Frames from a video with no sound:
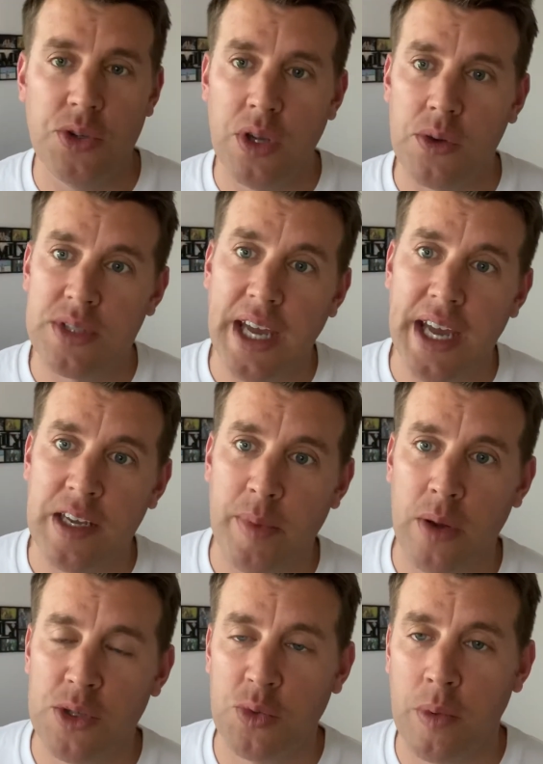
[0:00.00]
know you're dating a
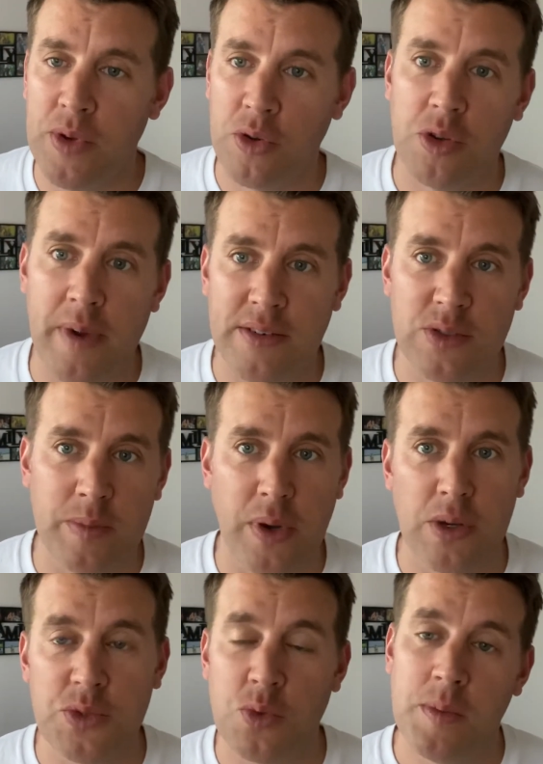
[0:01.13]
Polish woman or you're married to a
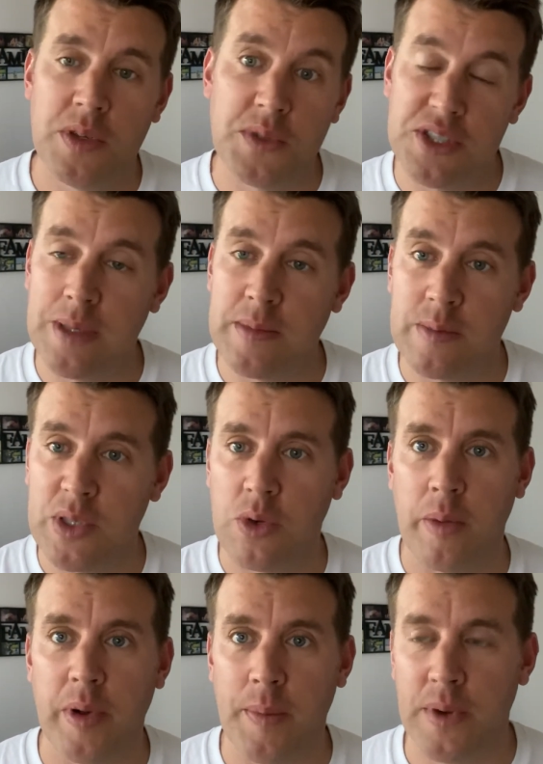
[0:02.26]
Polish woman, which seems to be
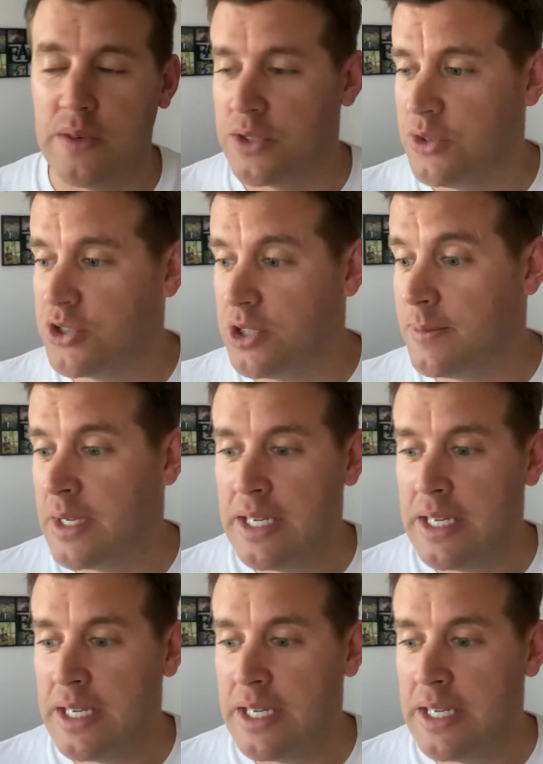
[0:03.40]
quite popular on YouTube.